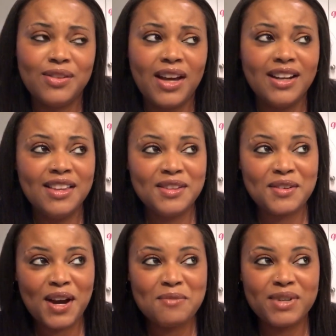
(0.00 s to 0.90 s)
Finding the
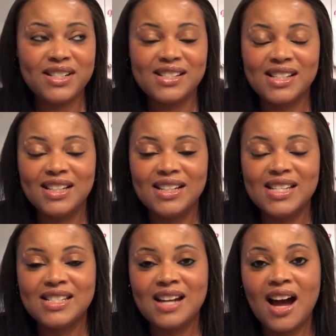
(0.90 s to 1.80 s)
right person
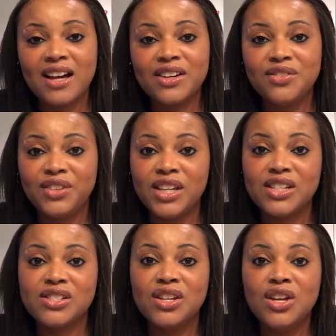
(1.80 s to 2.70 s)
is not going to
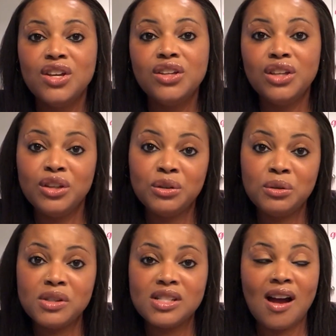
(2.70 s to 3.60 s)
fix
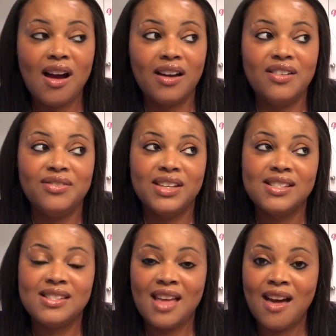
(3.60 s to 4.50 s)
you. It's not going to
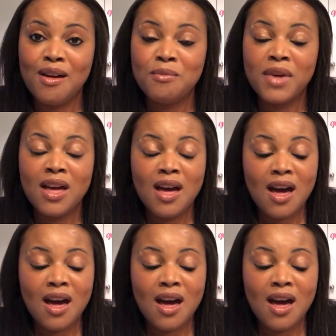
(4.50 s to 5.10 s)
fix them.